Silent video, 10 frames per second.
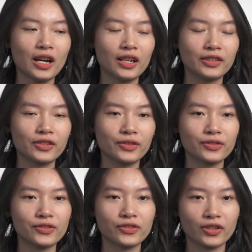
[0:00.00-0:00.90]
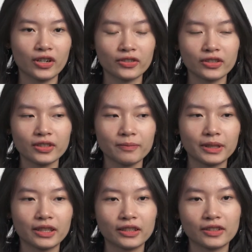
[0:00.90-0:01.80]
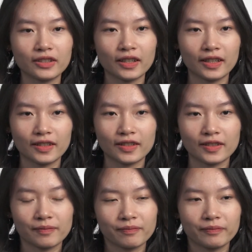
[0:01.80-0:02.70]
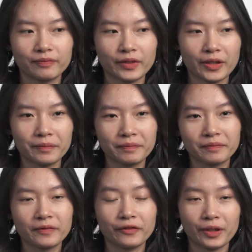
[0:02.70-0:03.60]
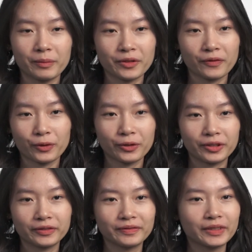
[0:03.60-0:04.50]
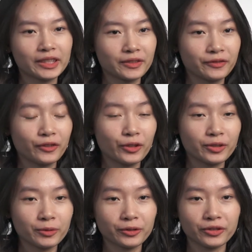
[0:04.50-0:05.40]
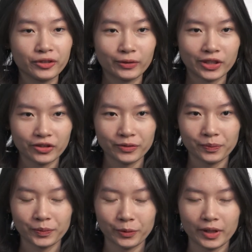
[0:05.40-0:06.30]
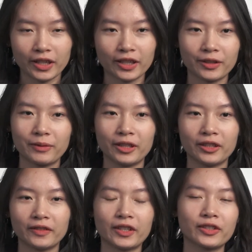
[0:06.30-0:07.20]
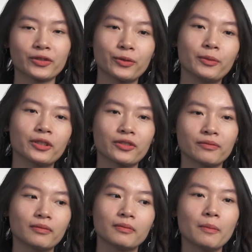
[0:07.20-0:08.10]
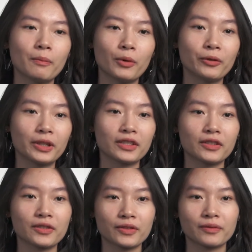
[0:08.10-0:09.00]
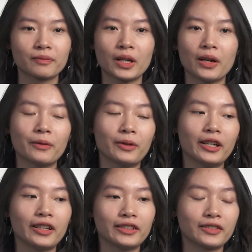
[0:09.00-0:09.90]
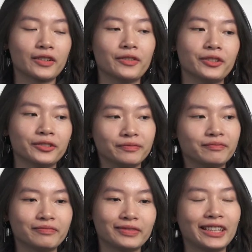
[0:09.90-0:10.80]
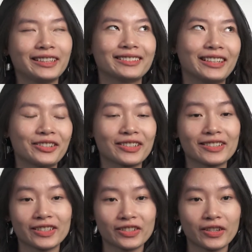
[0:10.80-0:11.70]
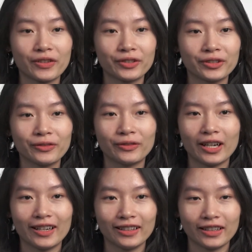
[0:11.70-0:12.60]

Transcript: I chose Chadron because it's famous for its affordable tuition, but when I come here, there are so much more reasons why I discover, like, I just discover why I